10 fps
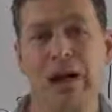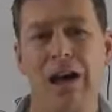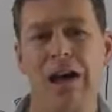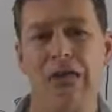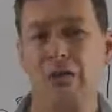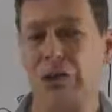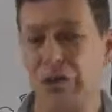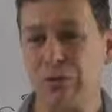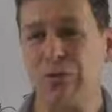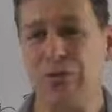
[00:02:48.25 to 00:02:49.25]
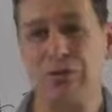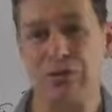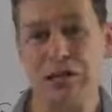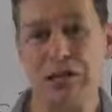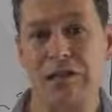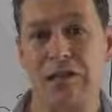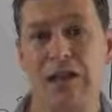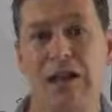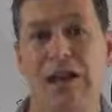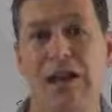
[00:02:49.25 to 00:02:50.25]
and reduce the stress
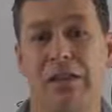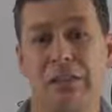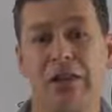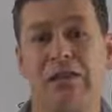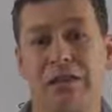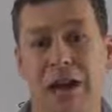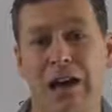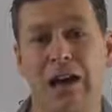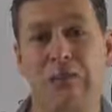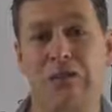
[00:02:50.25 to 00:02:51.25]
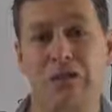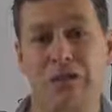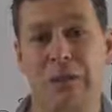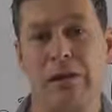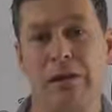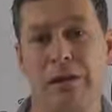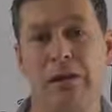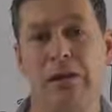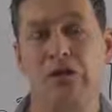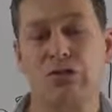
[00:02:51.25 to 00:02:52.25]
and the amount of time that you're spending
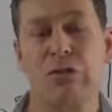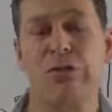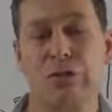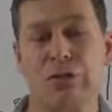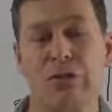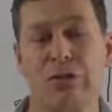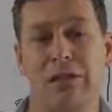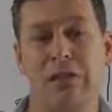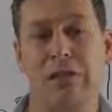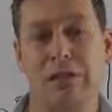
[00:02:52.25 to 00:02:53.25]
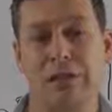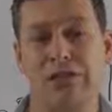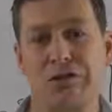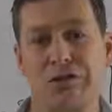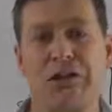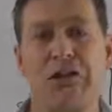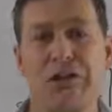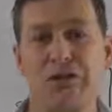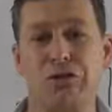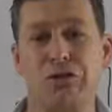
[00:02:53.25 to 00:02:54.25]
trying to deal with these kids so that you can
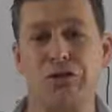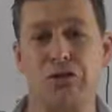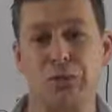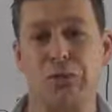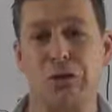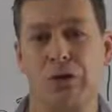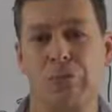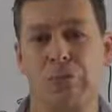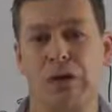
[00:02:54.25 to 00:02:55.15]
enjoy your job more.